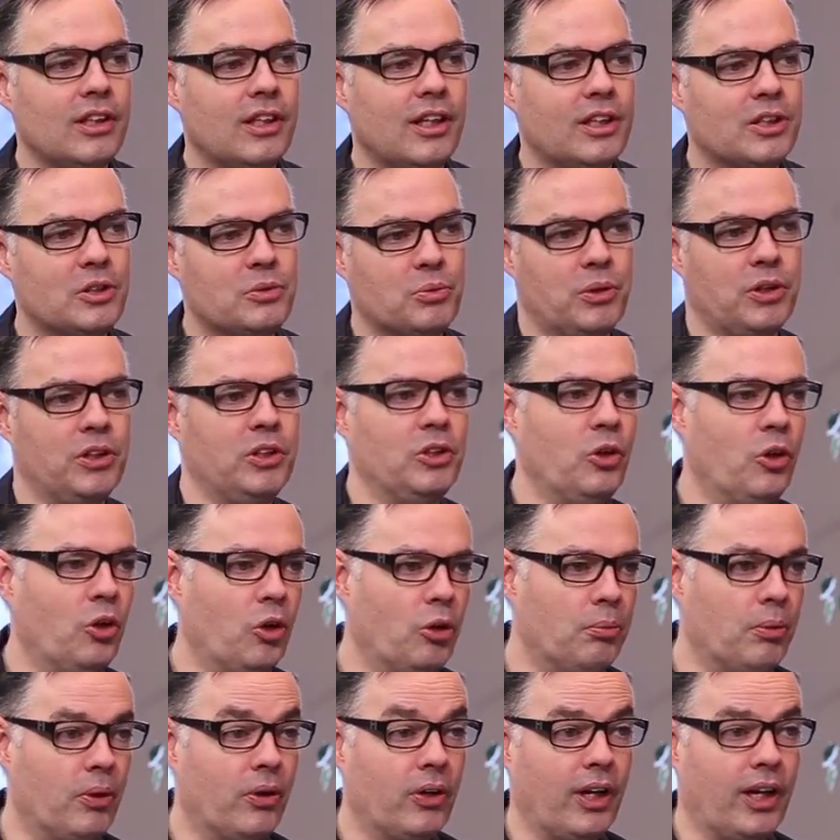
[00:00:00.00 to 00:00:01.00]
as we
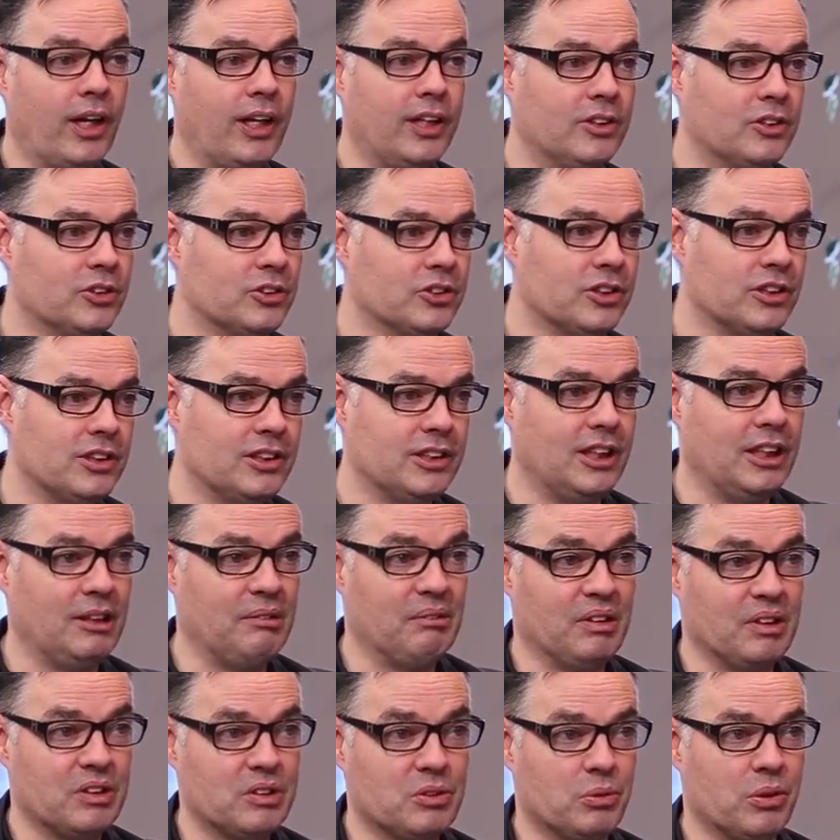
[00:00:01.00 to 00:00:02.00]
know about angels and
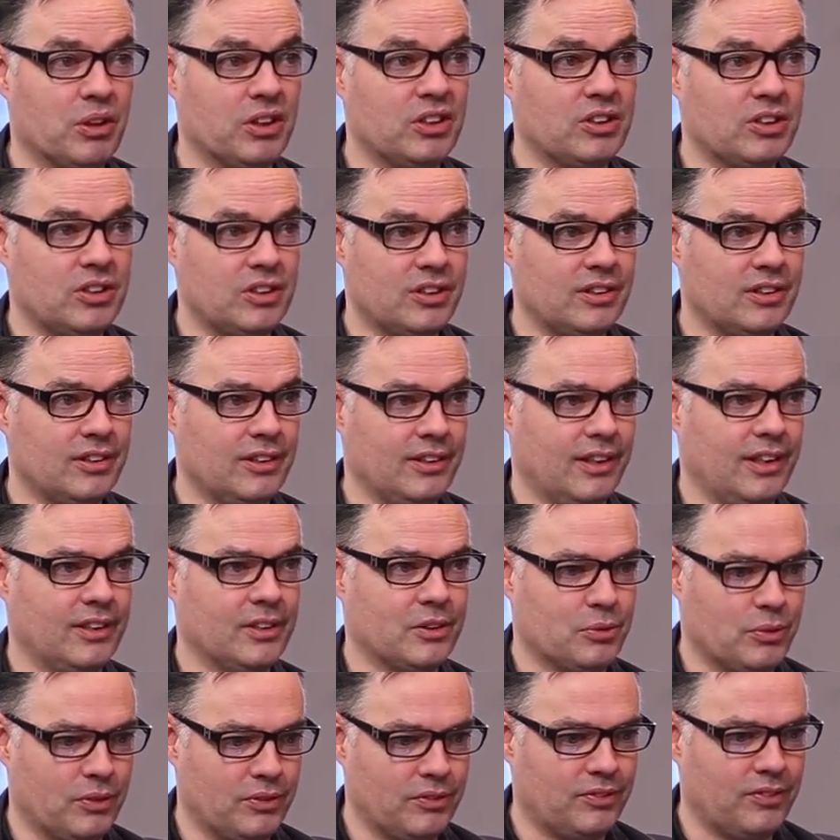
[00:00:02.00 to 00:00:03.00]
demons, which,
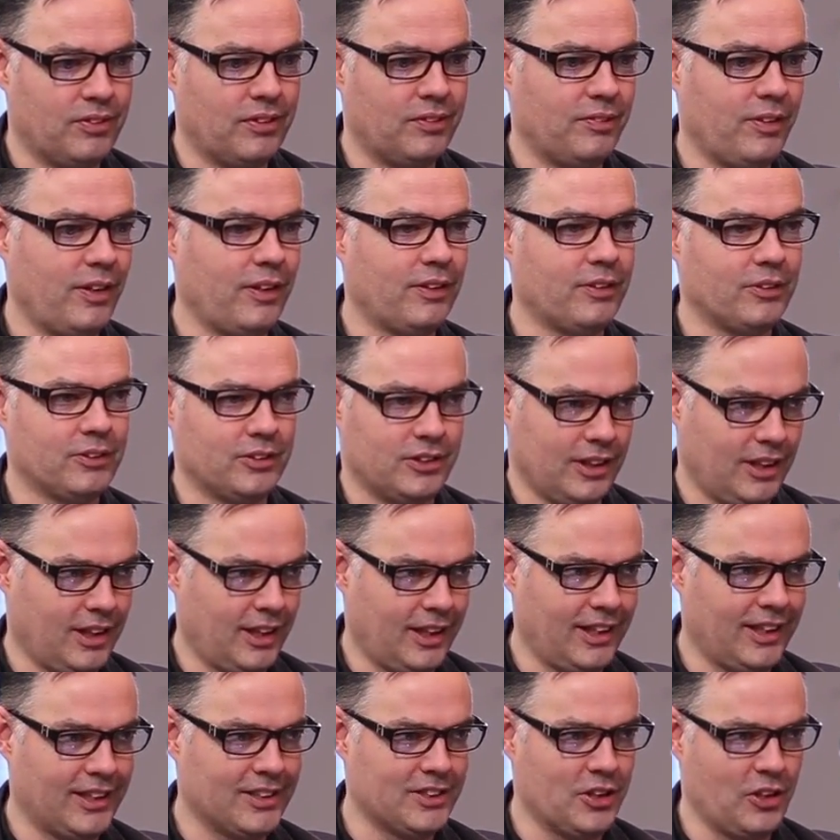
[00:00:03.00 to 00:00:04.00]
as we've found out
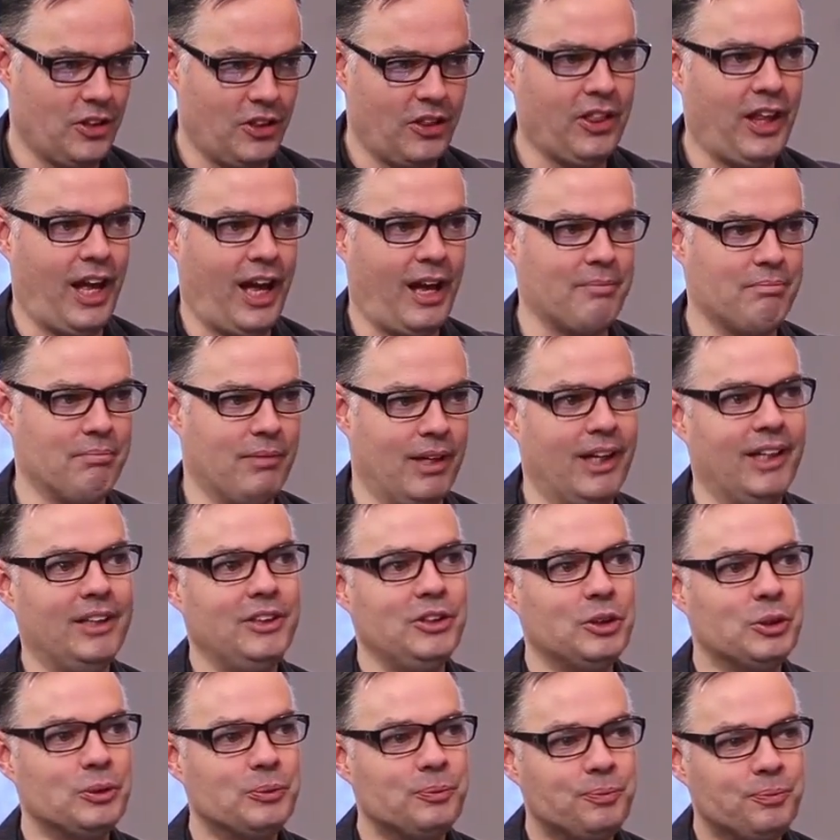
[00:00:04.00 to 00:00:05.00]
today, isn't that
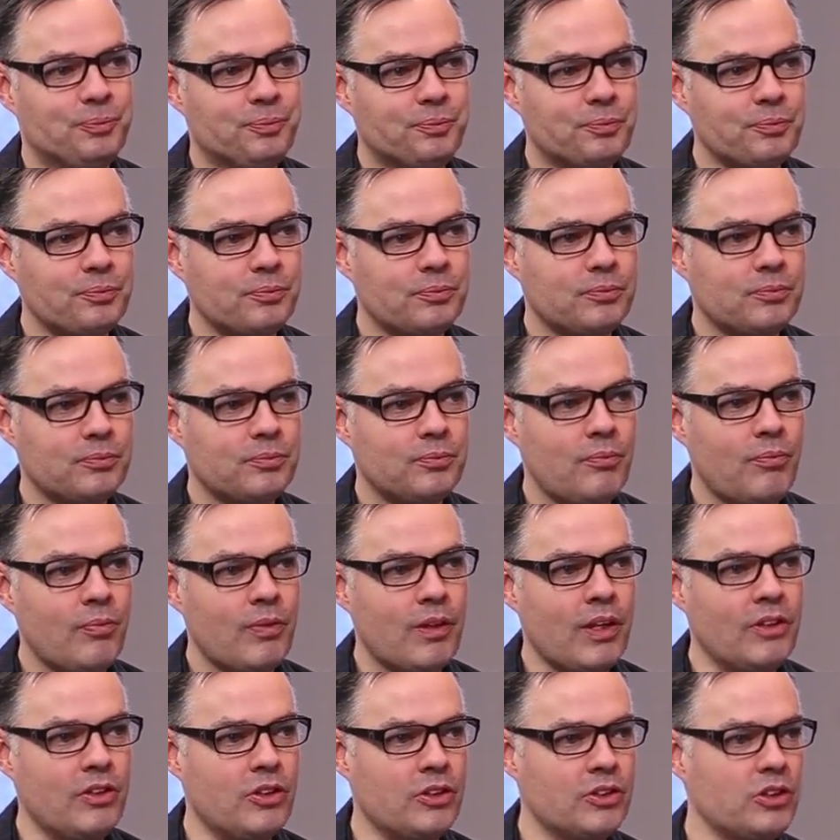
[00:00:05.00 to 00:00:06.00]
much,
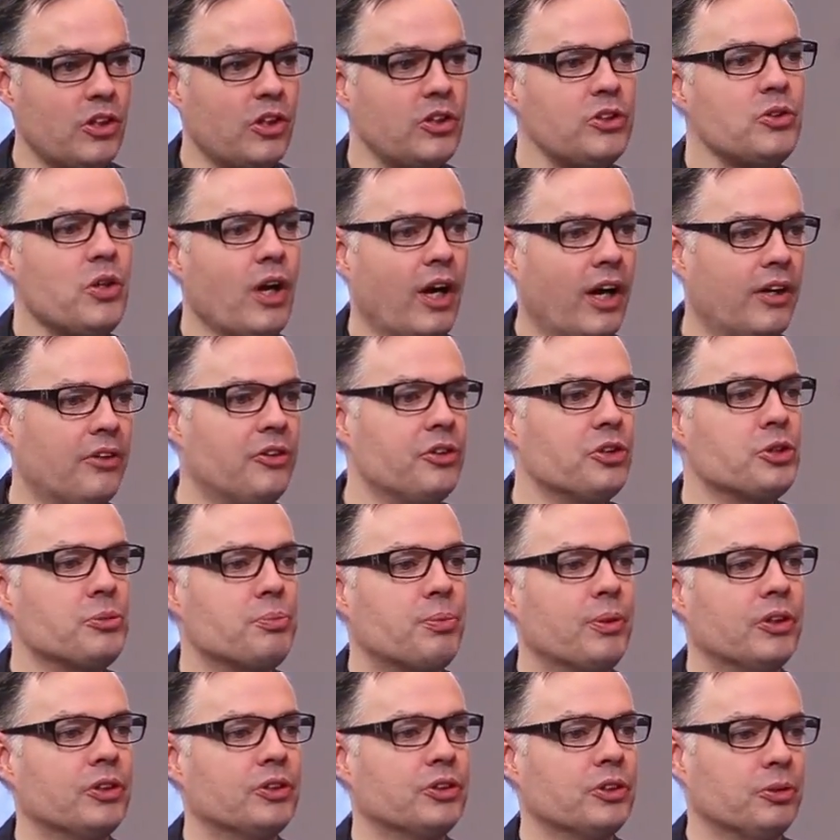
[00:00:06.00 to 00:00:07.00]
there's also other
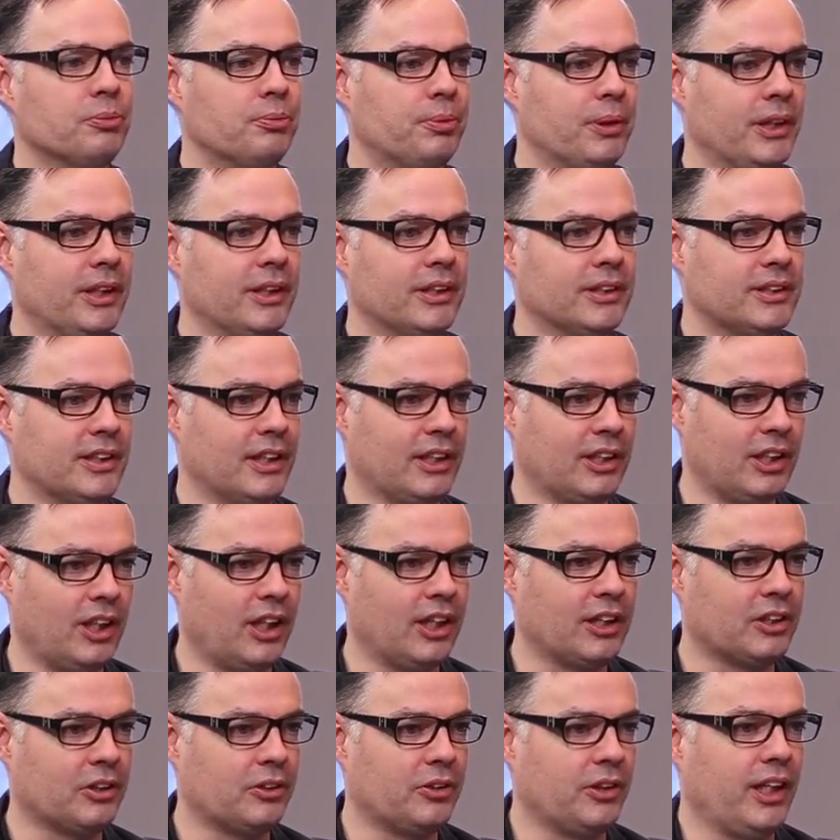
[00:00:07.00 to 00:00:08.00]
spiritual beings that
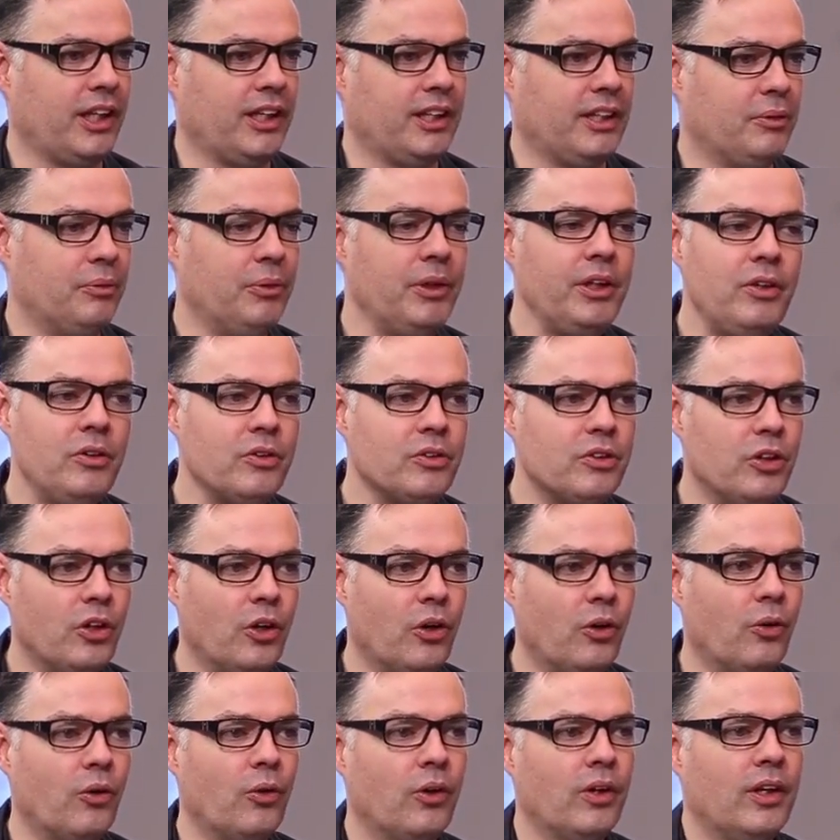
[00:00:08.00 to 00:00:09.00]
God created that we don't
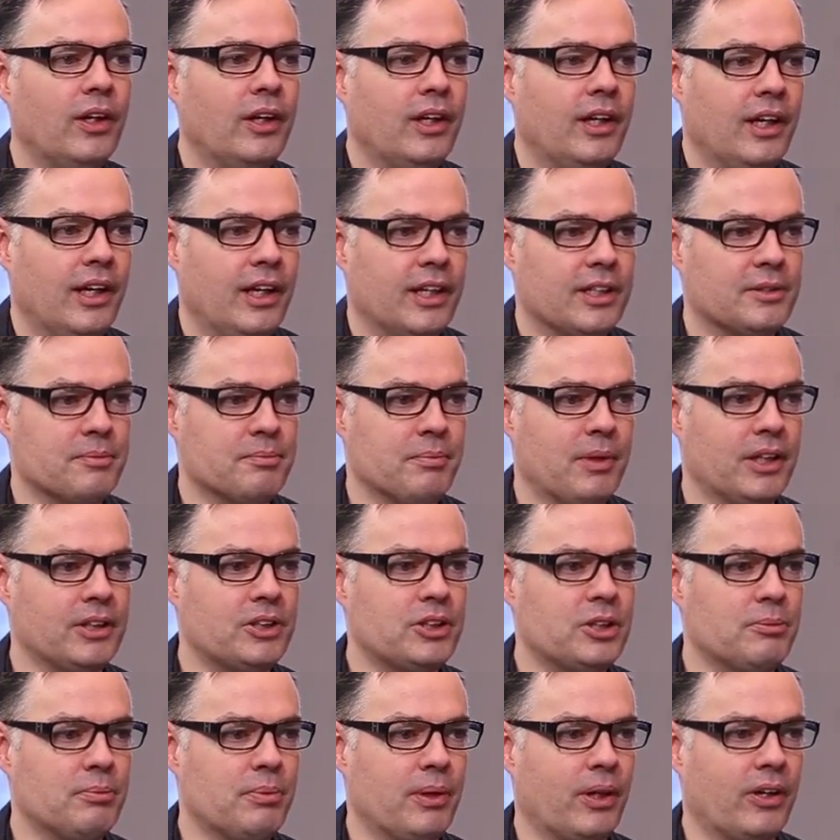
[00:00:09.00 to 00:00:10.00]
know as
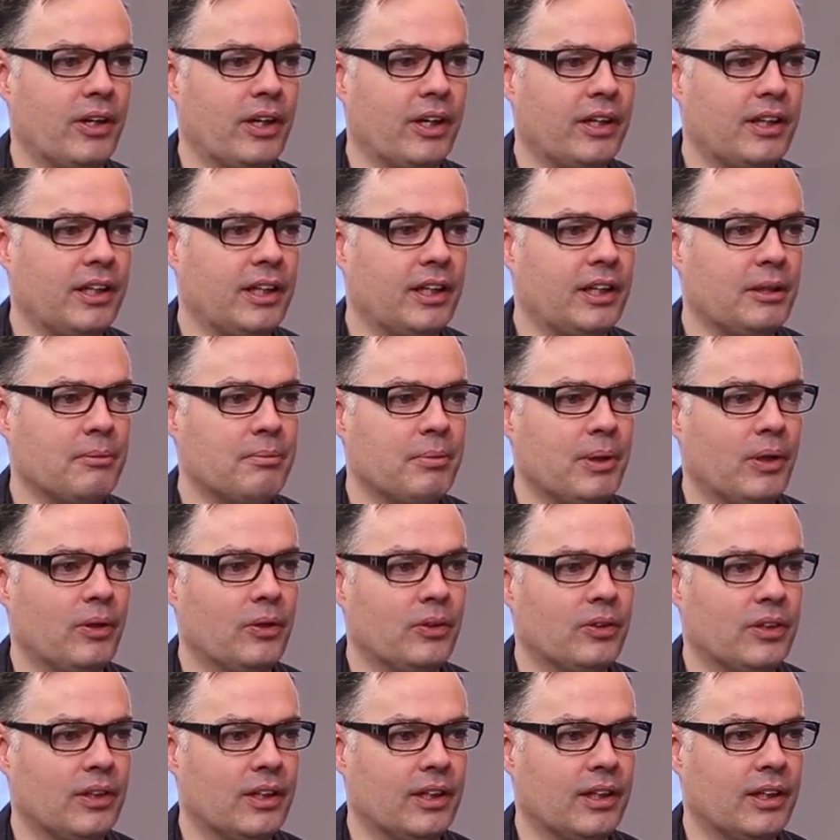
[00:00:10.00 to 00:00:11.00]
much about. I think
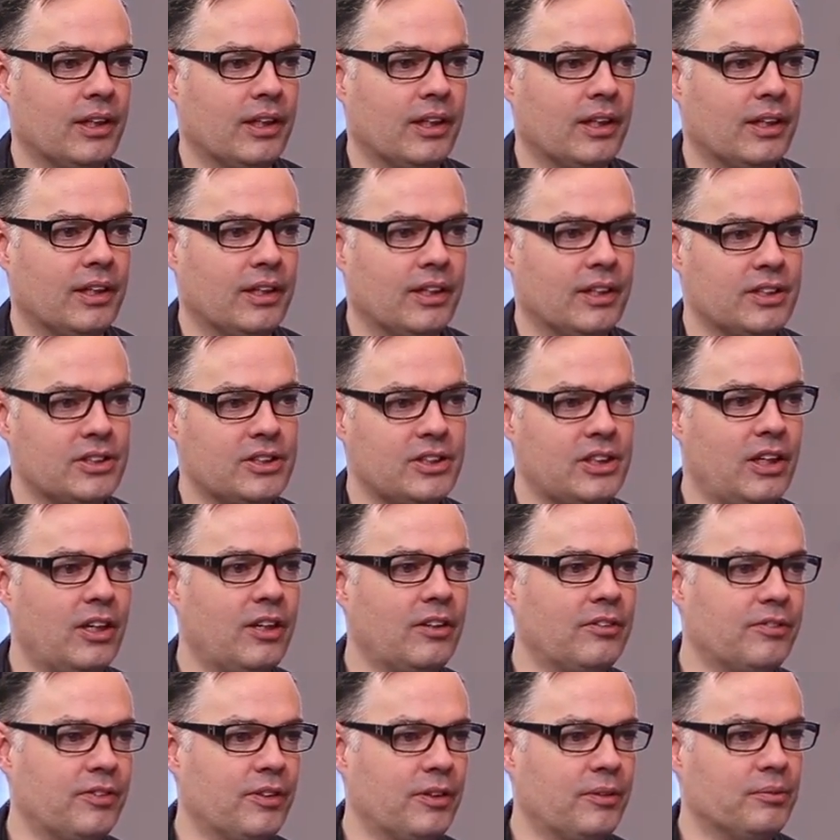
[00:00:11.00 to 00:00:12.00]
about the
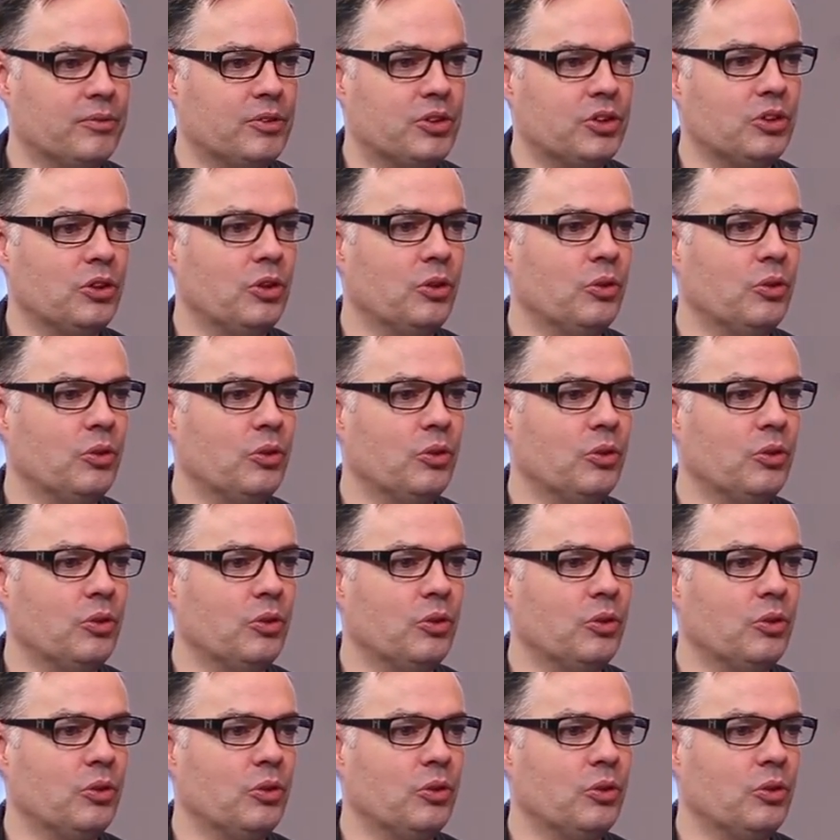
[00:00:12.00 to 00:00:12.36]
seraphim. Do you